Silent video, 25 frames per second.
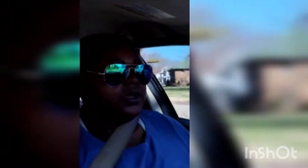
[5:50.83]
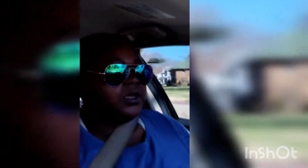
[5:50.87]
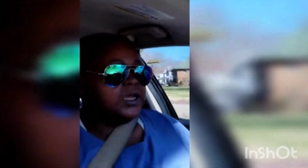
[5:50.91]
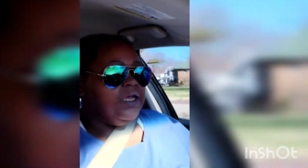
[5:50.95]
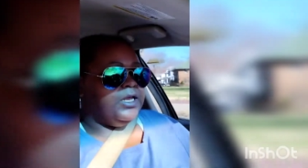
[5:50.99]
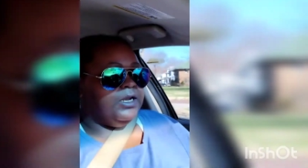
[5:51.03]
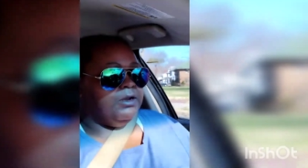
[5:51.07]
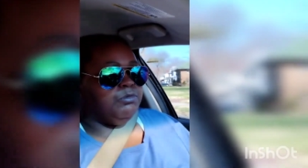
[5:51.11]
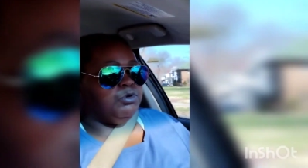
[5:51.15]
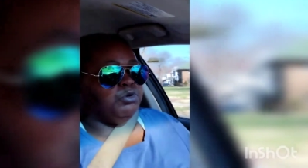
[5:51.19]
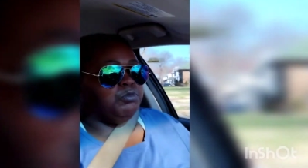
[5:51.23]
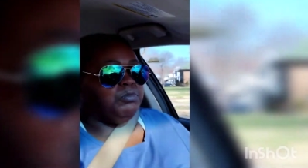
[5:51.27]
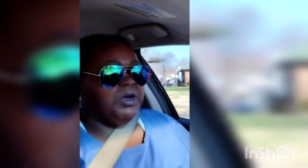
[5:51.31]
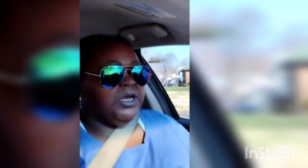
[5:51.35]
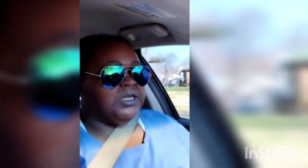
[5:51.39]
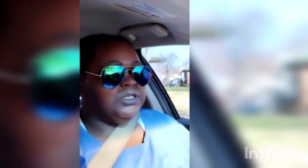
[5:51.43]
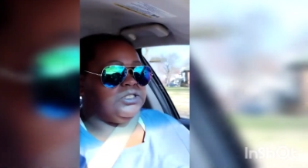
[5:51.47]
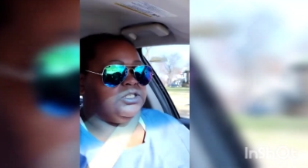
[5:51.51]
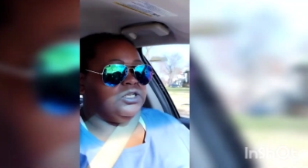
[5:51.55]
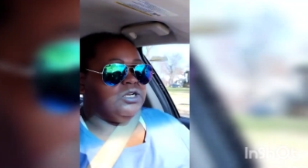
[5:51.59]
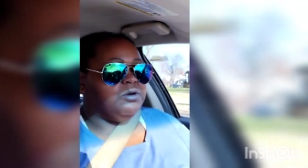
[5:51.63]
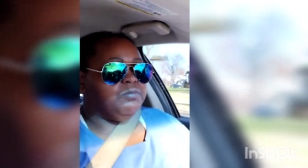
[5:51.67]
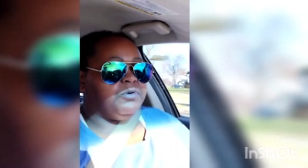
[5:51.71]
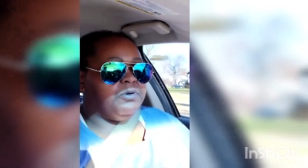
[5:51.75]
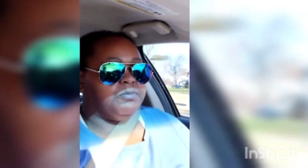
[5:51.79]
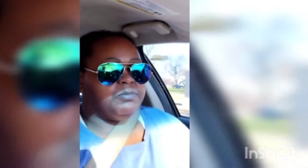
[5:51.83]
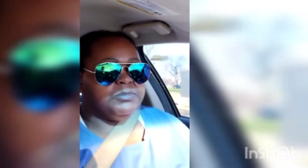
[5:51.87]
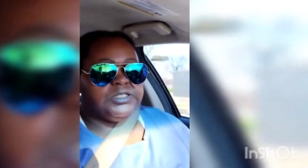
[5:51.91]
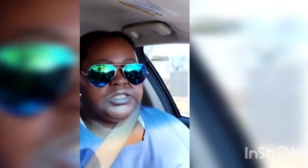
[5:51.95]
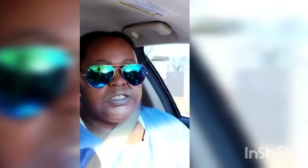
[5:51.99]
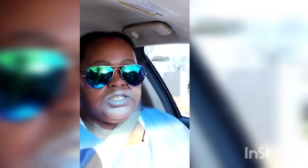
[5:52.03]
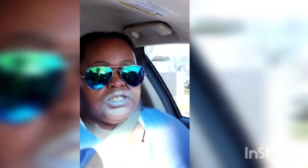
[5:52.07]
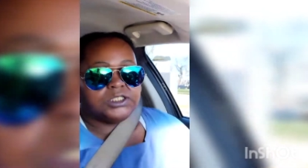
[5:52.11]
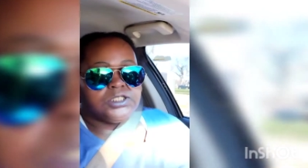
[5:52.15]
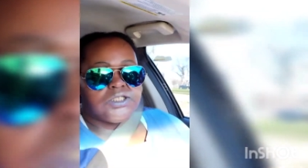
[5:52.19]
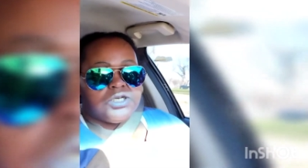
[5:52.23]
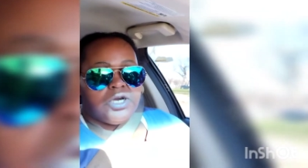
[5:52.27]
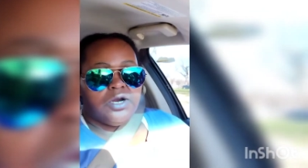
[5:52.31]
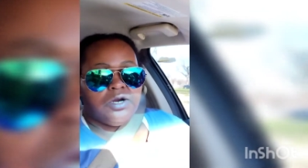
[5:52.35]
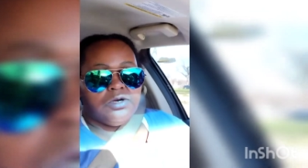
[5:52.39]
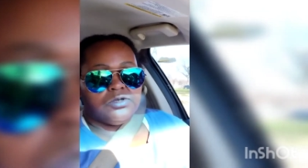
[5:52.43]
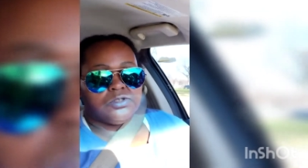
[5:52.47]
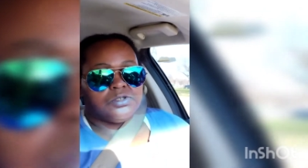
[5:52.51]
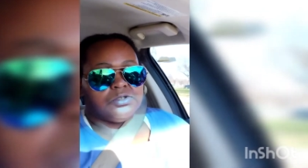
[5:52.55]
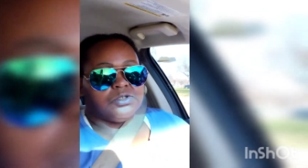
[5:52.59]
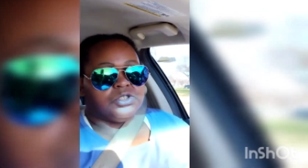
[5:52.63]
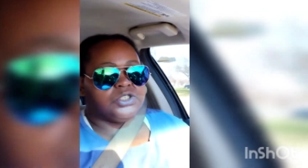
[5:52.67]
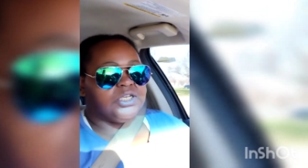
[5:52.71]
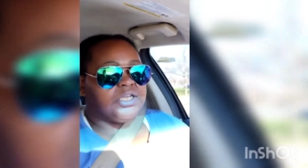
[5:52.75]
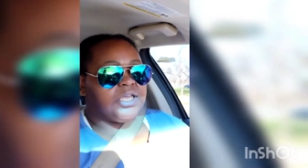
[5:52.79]
And I'm going to box it up and I'm going to send to her
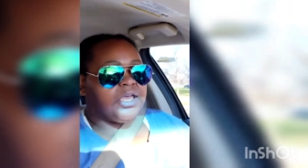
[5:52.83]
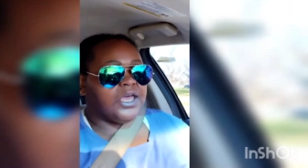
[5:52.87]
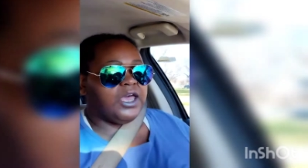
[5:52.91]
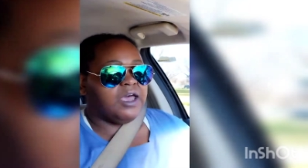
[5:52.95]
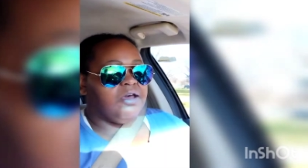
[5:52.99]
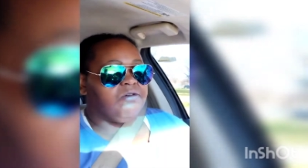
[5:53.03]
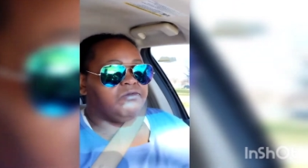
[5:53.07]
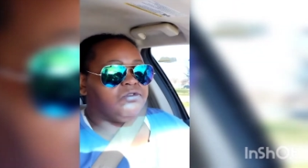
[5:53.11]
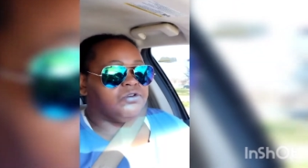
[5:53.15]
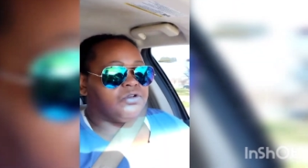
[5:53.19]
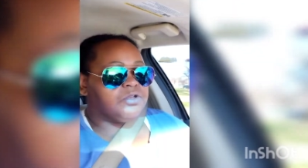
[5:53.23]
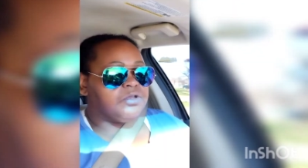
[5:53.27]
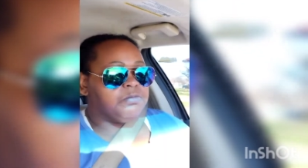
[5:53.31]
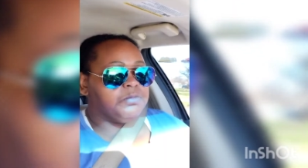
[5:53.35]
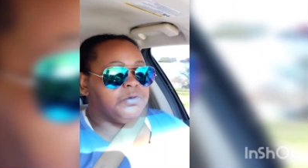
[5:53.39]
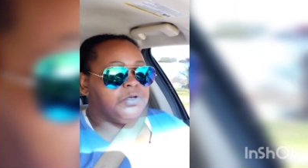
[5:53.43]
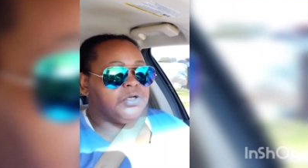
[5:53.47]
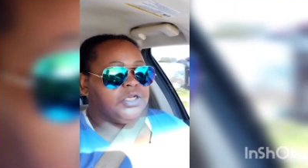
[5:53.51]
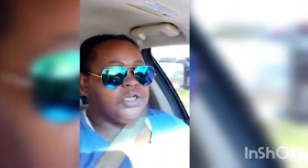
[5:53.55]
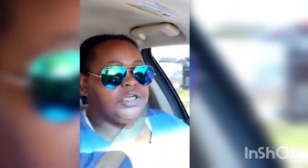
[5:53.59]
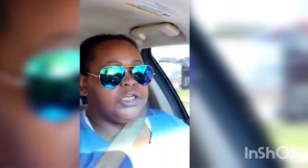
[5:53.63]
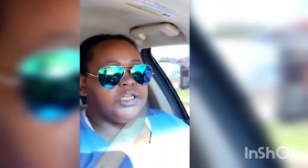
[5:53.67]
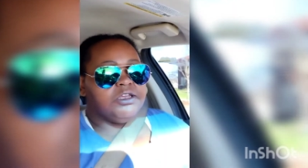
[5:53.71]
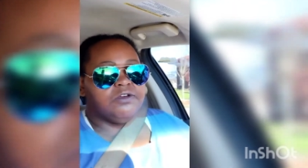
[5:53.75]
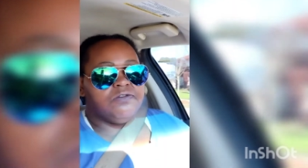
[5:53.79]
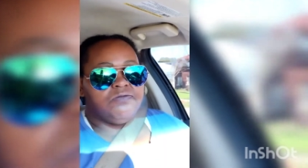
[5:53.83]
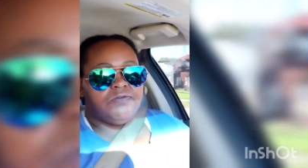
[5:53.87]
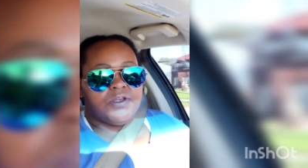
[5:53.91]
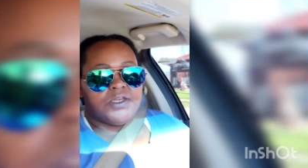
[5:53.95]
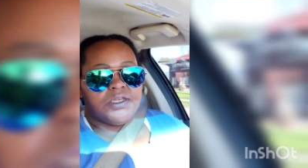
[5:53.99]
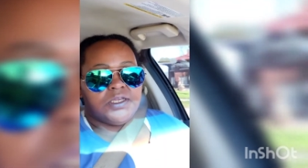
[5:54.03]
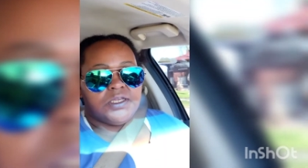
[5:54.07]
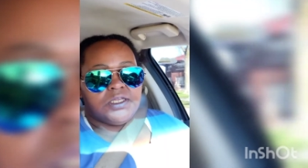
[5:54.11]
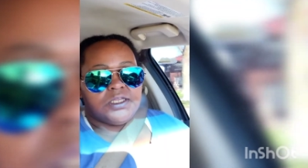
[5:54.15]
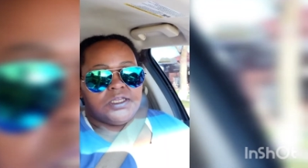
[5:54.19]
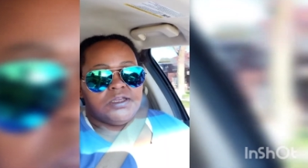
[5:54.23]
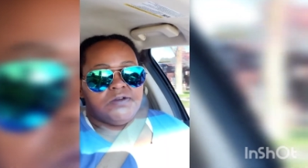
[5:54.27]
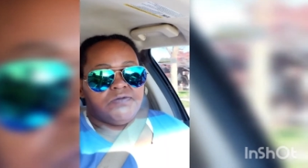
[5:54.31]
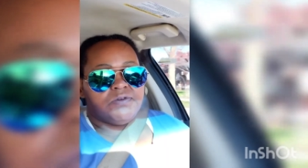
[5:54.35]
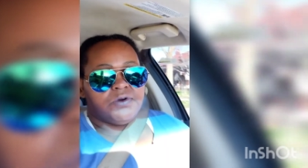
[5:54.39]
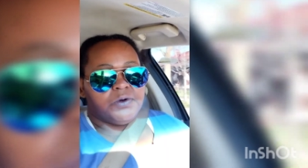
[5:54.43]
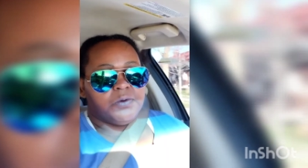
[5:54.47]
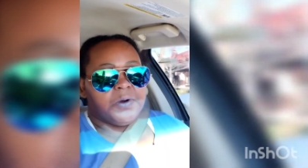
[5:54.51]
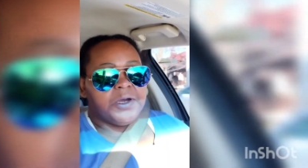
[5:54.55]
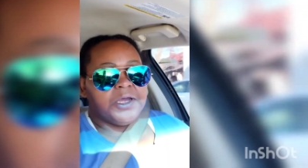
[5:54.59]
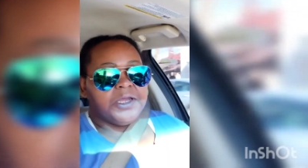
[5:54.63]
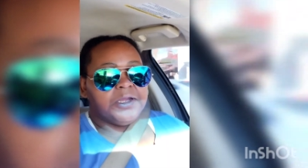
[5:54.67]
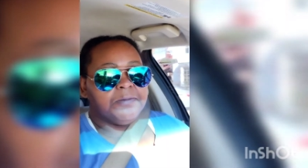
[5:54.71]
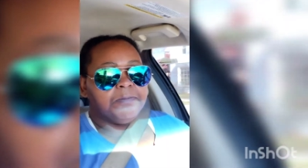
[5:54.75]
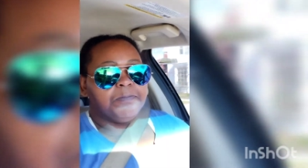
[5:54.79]
so she can have a community event and give it
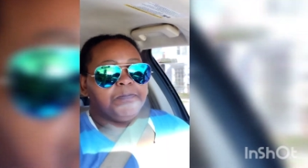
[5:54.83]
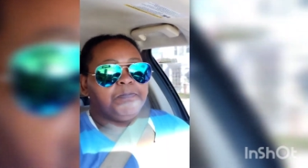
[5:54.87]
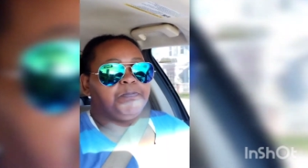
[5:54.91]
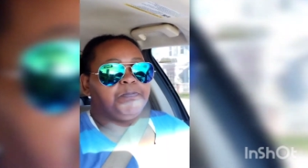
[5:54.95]
away.